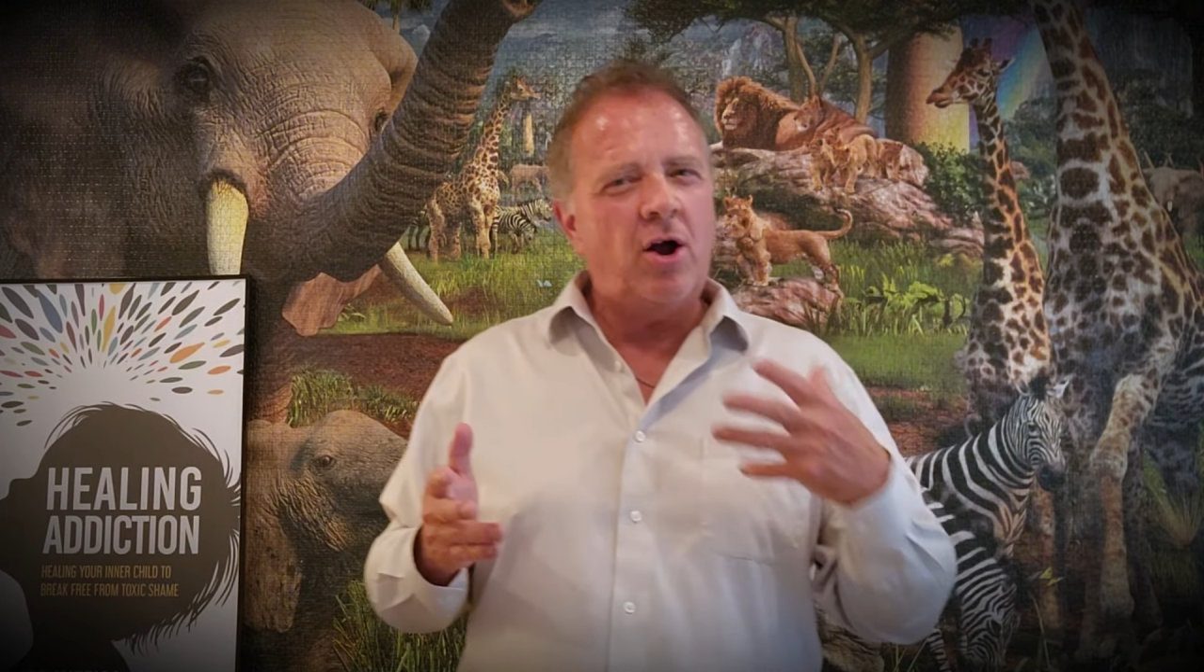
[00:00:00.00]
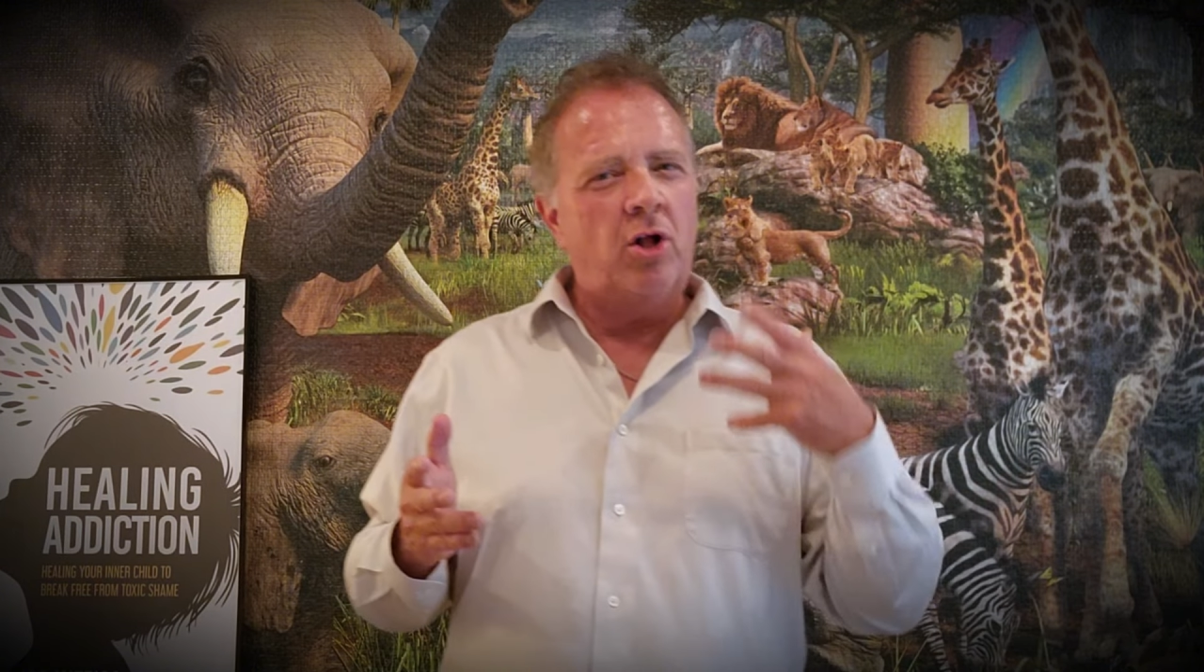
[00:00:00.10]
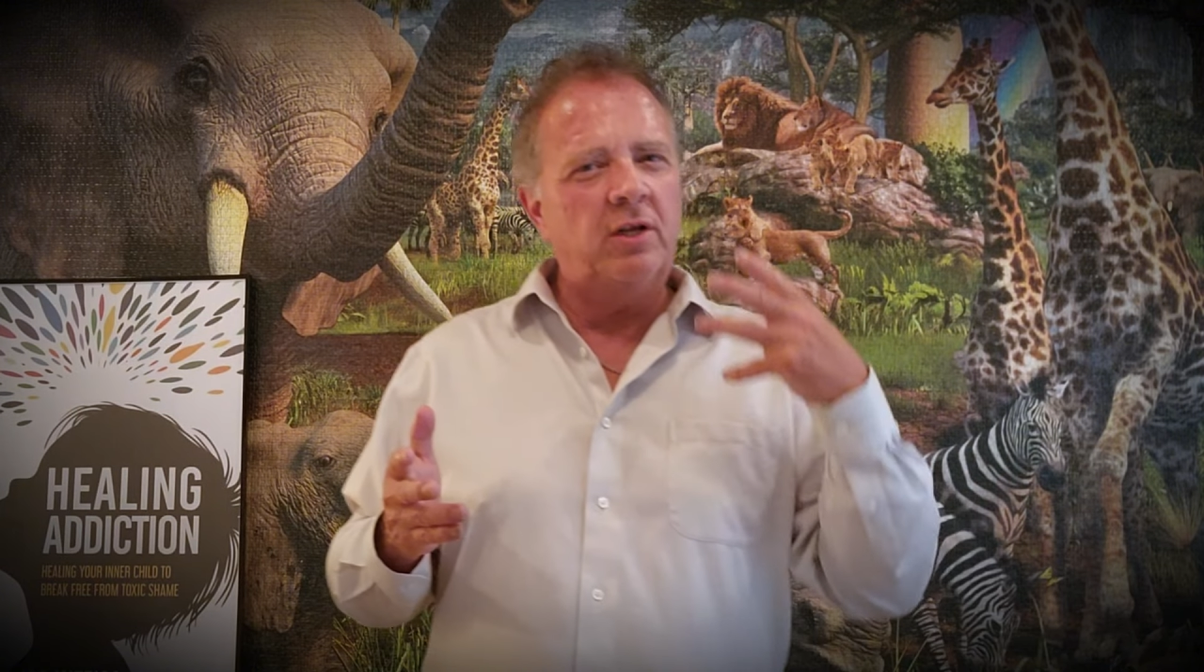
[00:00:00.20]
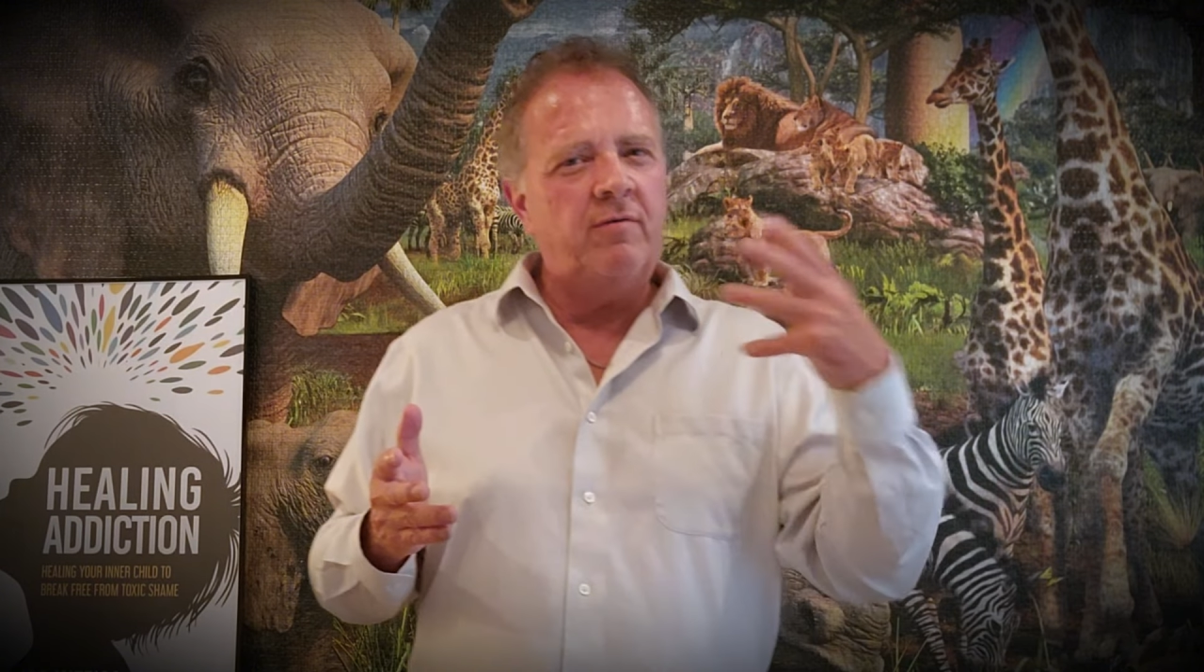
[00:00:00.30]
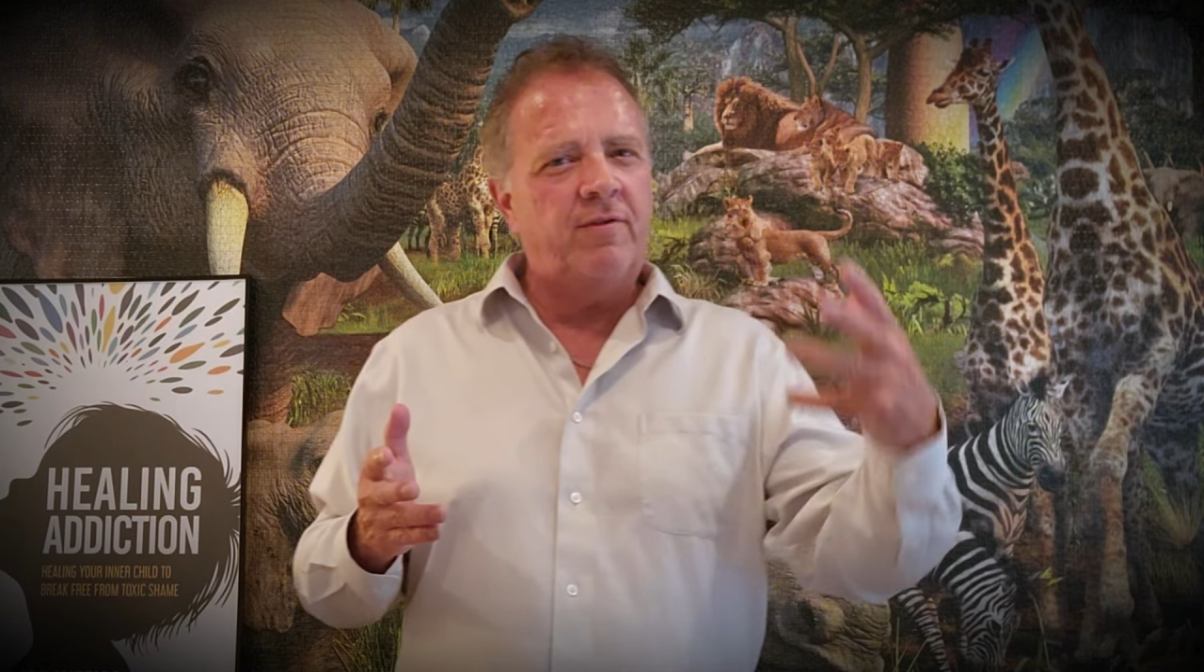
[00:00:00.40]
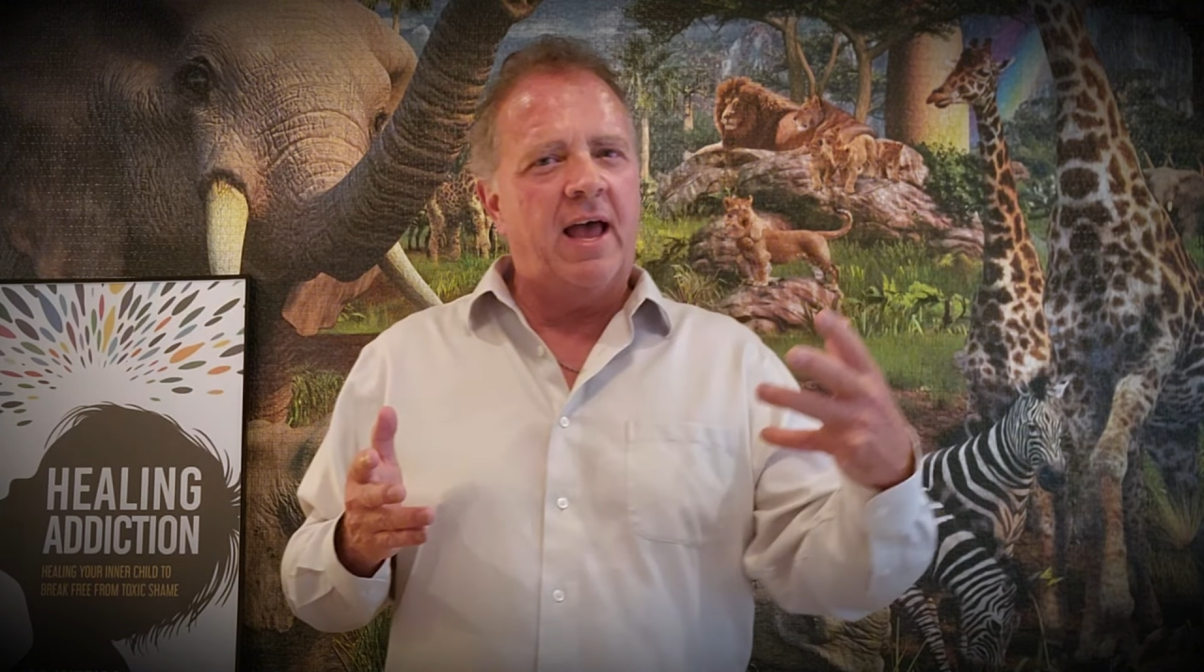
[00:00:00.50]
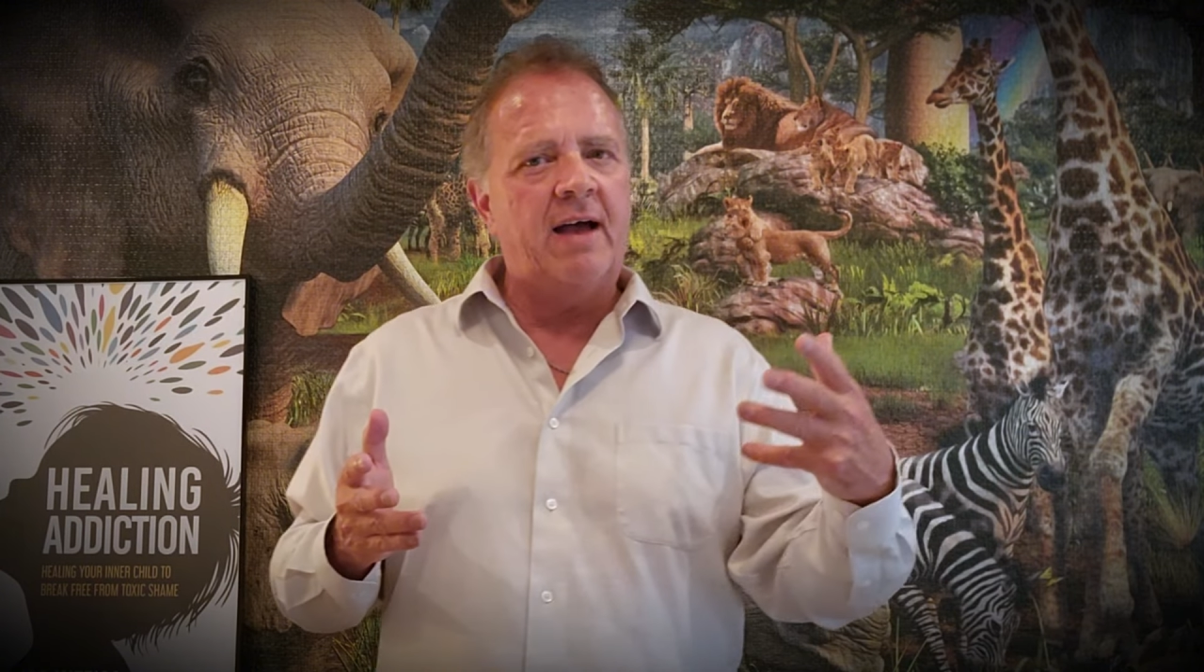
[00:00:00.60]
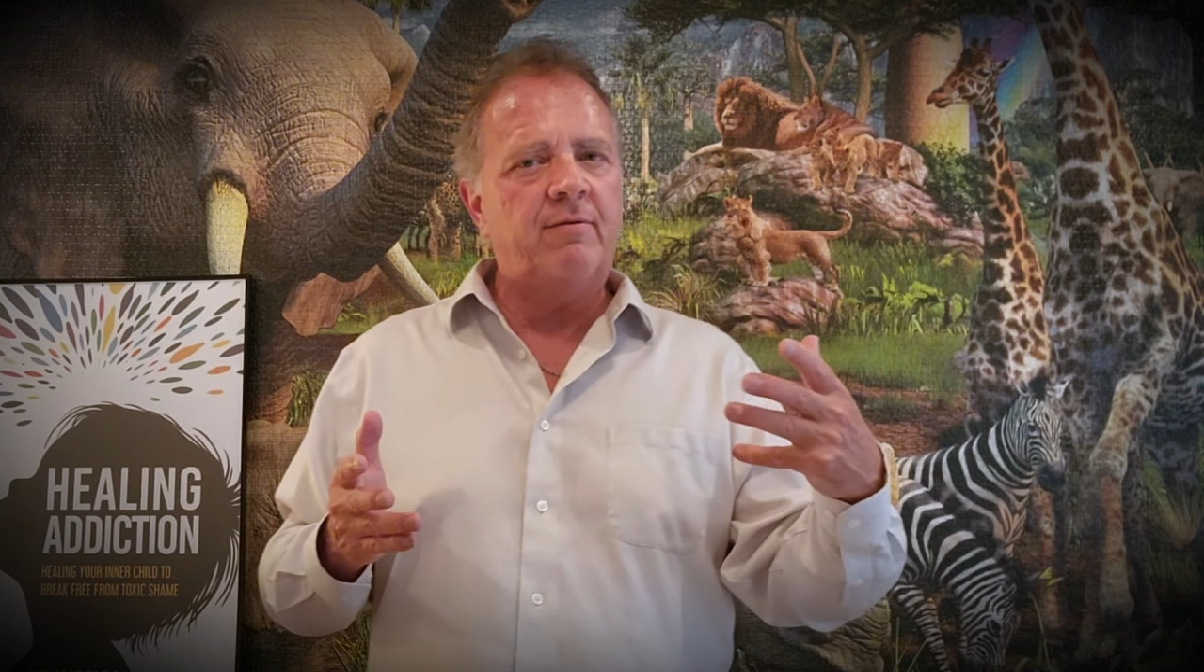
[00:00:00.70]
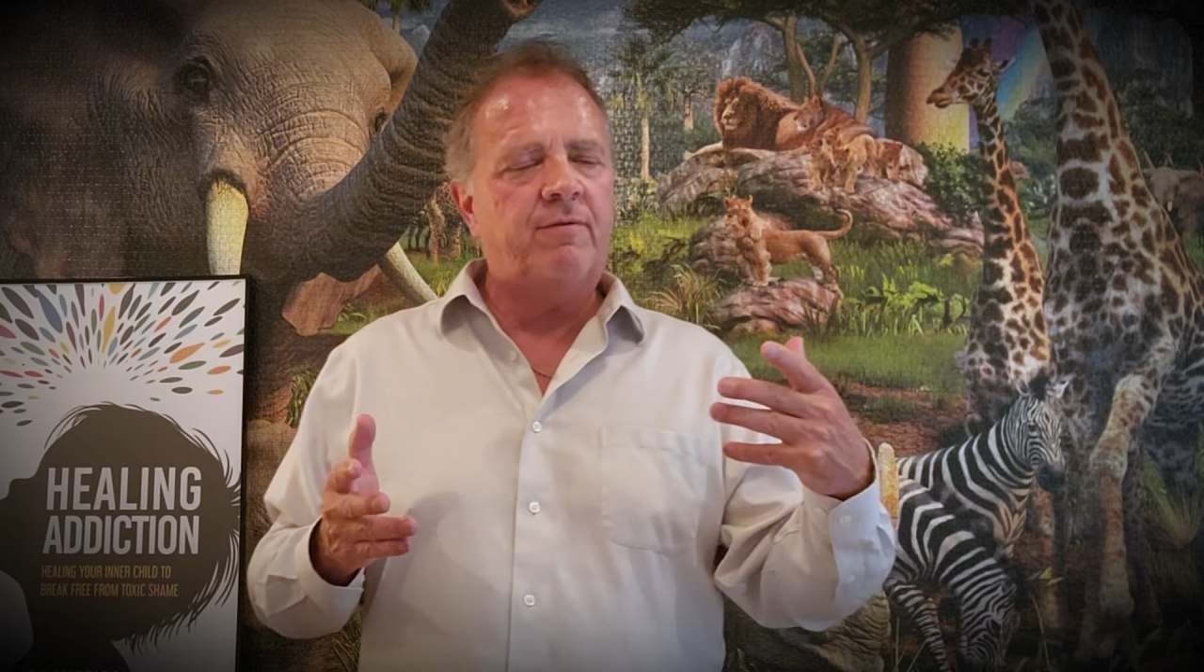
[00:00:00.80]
all of that